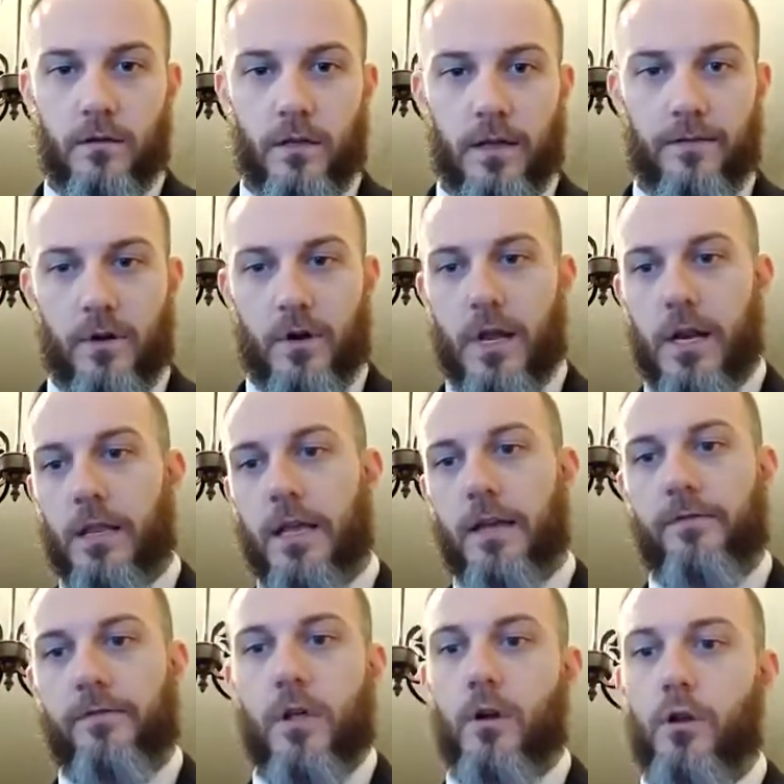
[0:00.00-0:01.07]
If you're not
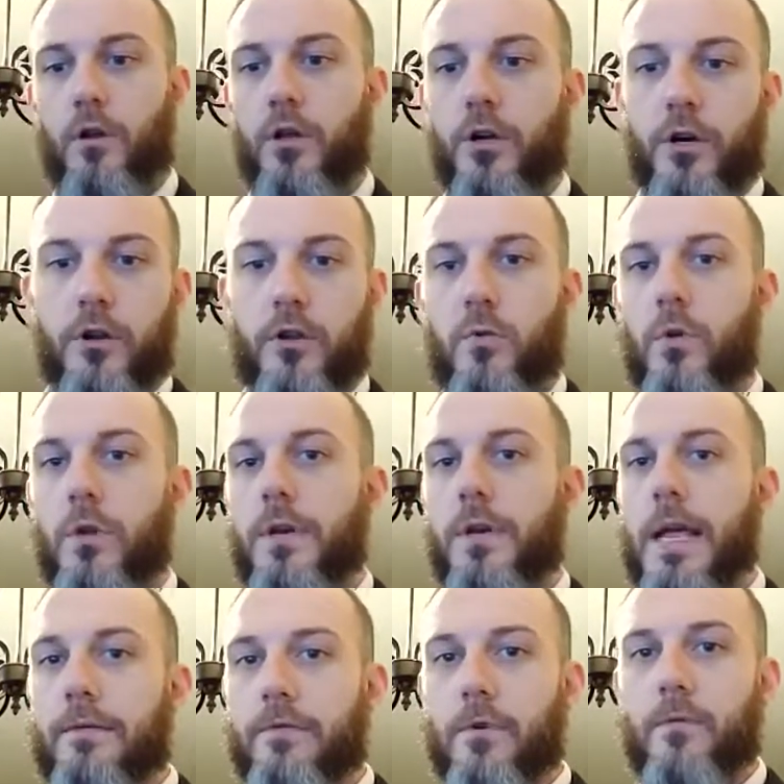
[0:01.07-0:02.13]
lifelong learner, you will
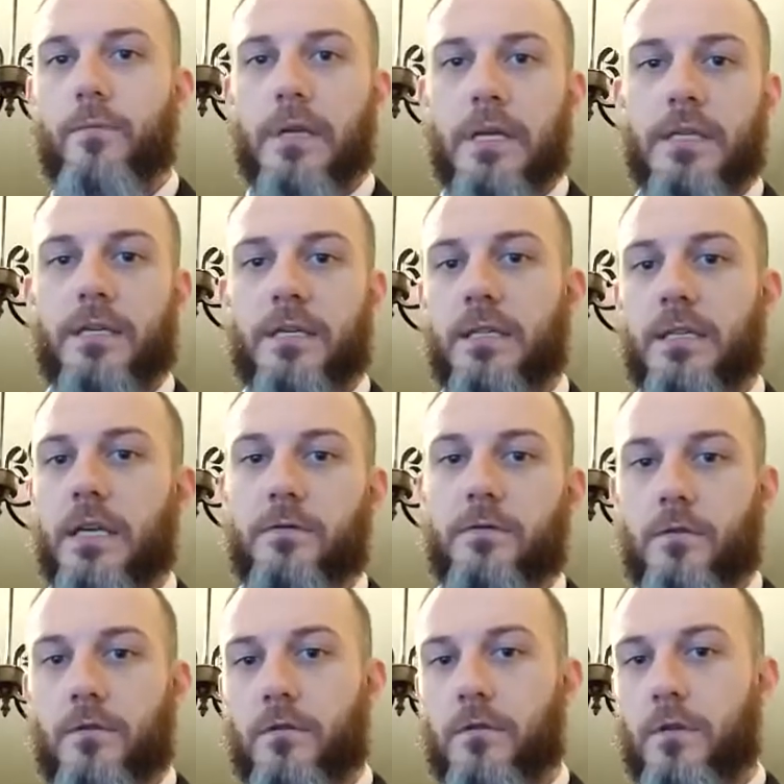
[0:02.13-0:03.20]
never be
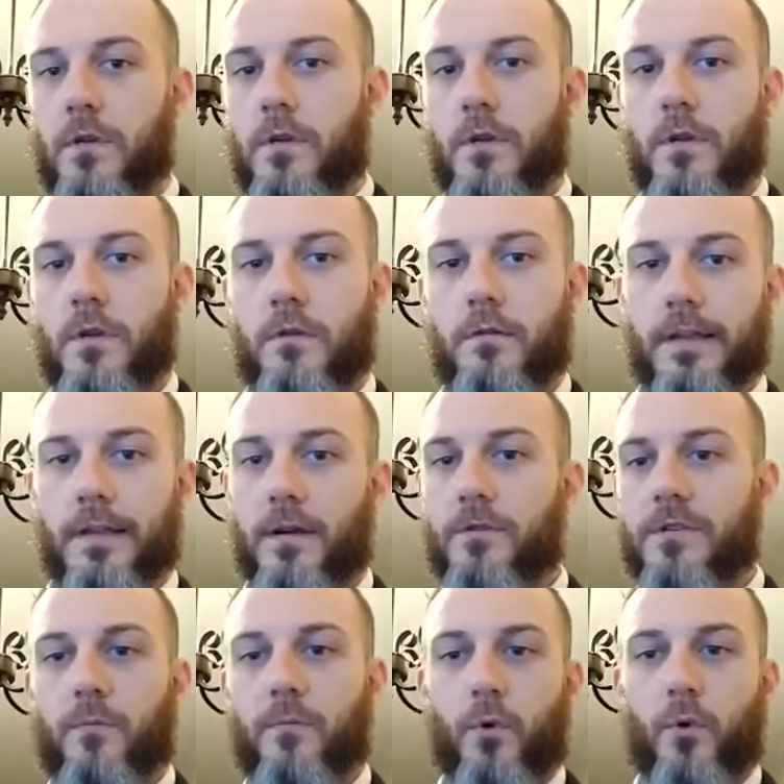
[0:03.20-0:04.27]
successful. Like there
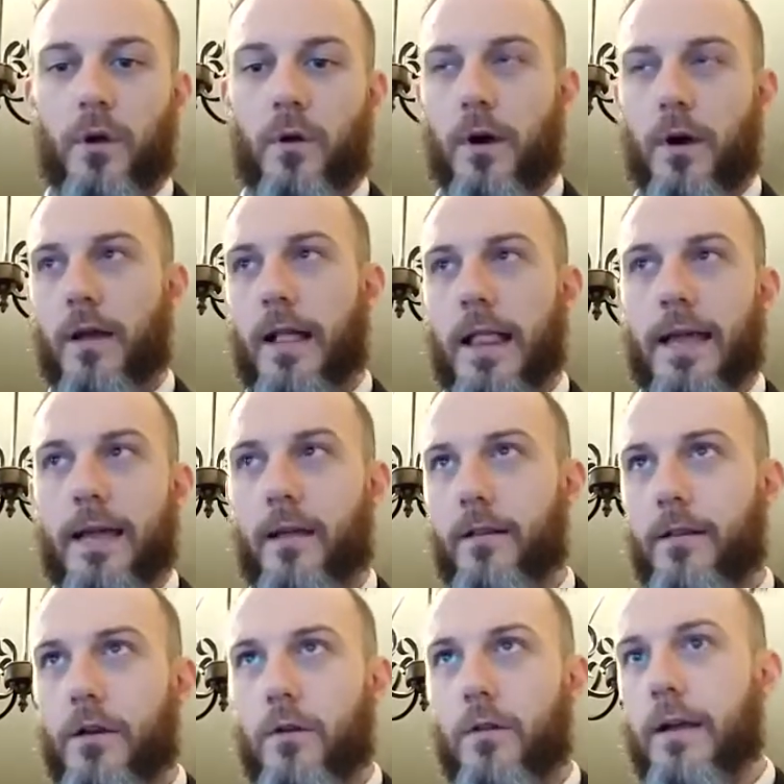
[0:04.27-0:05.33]
was a point where
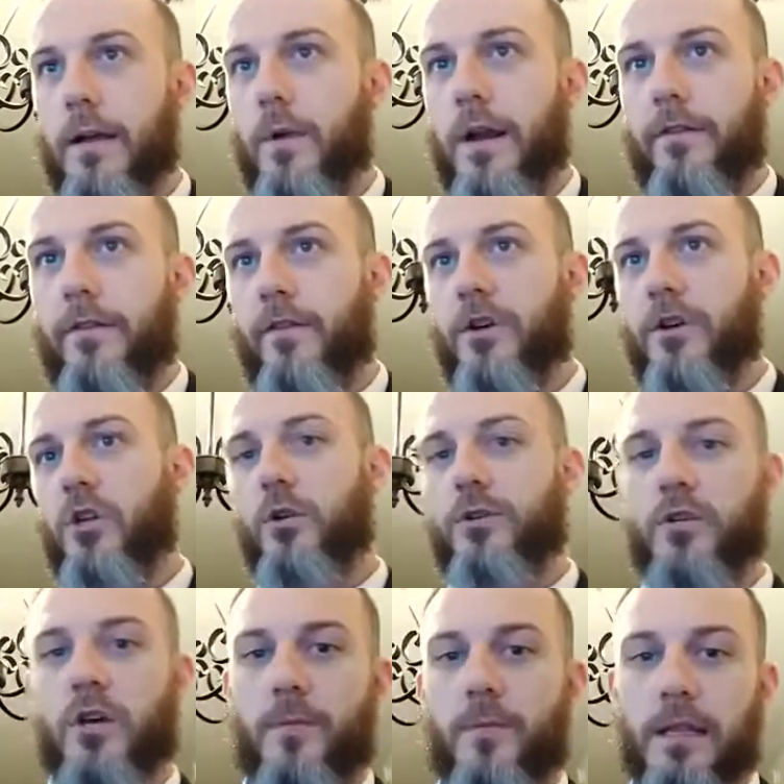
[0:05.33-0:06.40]
like when I first
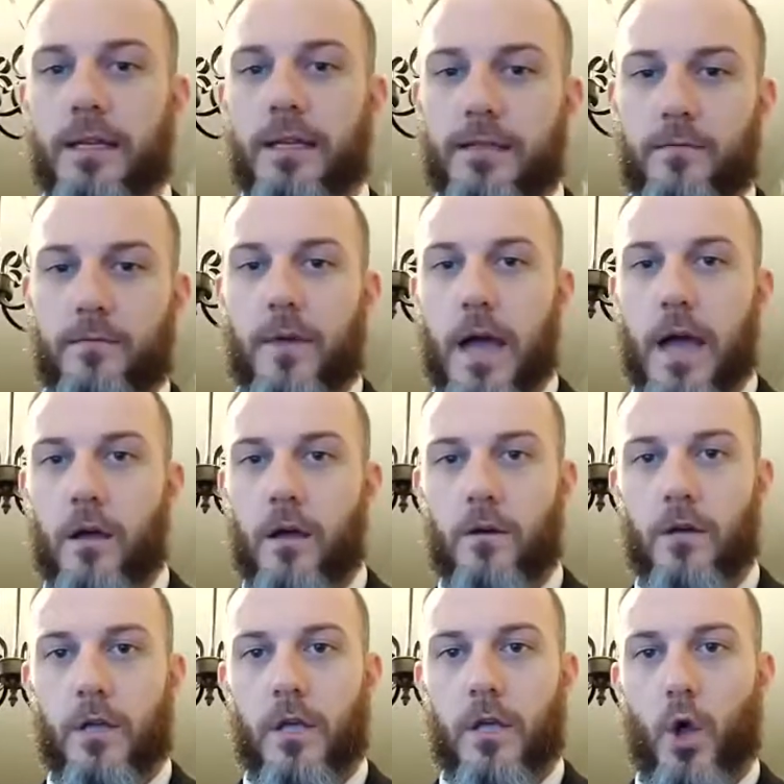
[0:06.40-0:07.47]
started my LinkedIn bio,
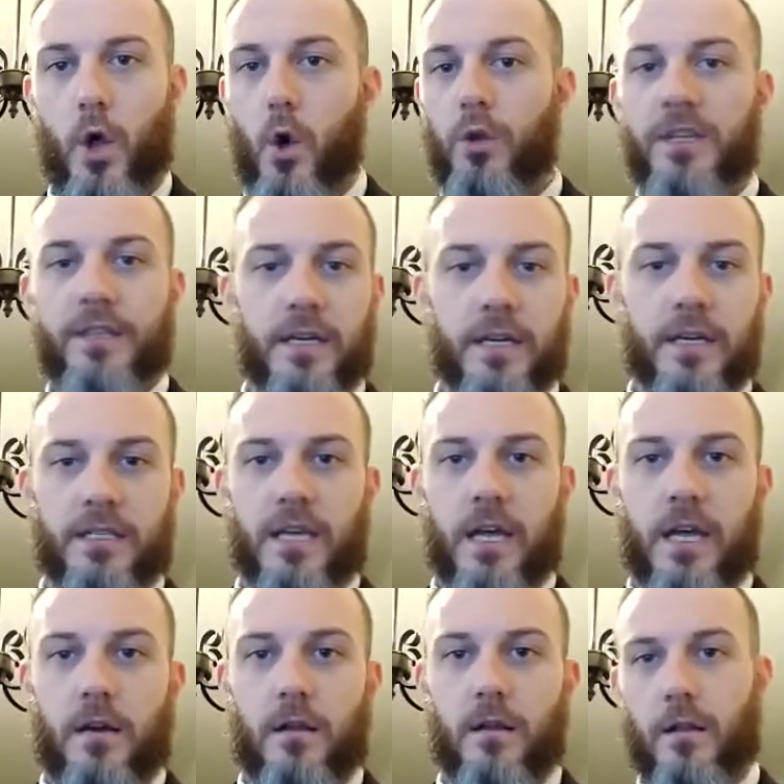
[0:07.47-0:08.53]
only thing it
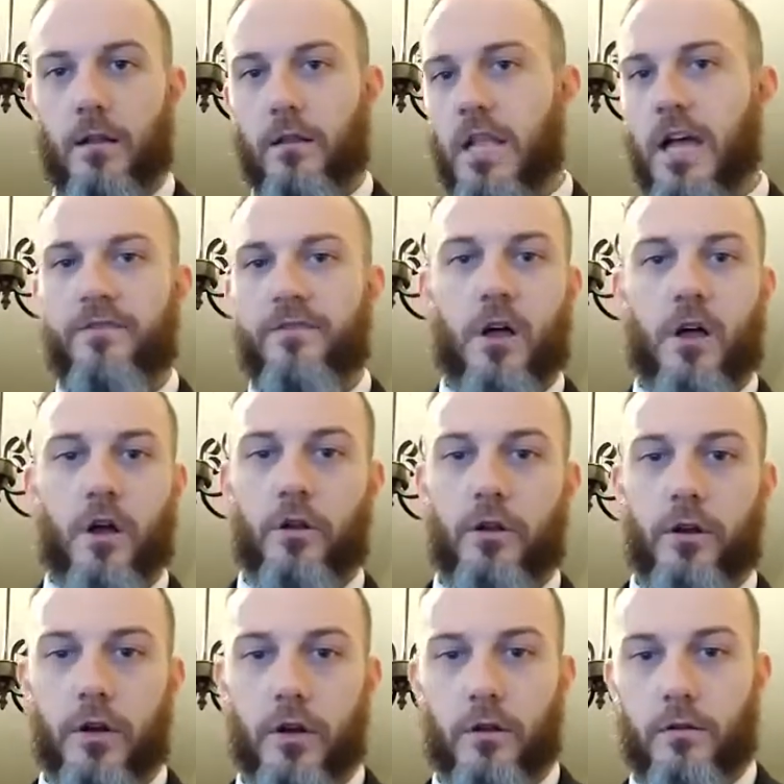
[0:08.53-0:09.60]
said, lifelong
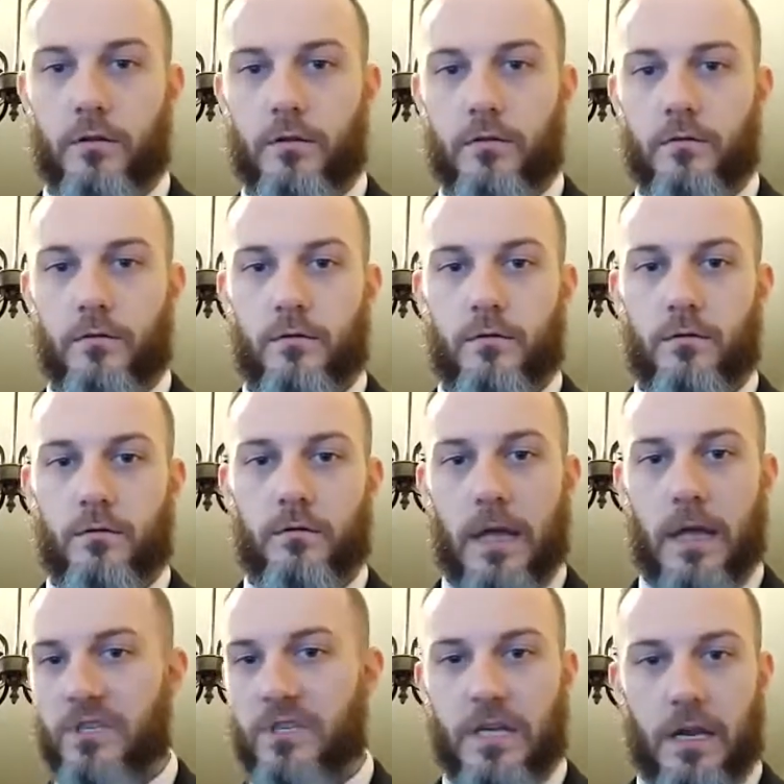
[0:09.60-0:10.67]
learner. That
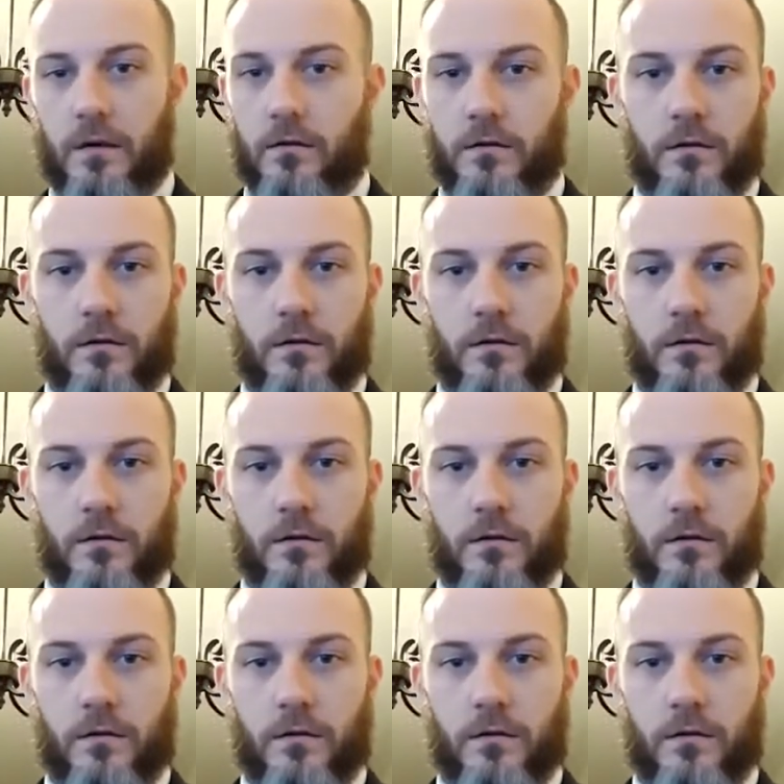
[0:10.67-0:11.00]
was it.